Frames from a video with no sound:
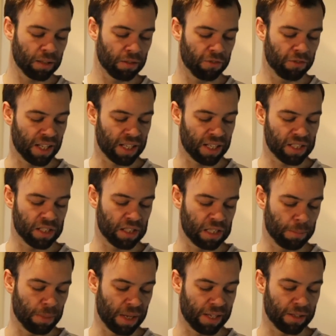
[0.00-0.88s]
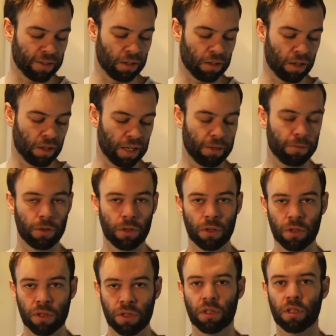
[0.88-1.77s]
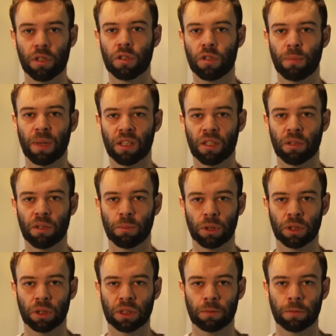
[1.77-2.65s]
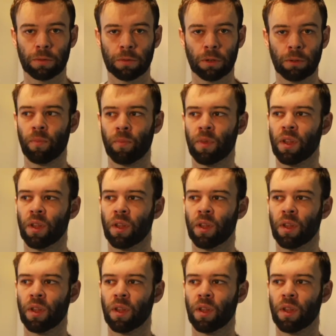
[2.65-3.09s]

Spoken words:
That's the bank that I've used to make a deposit from.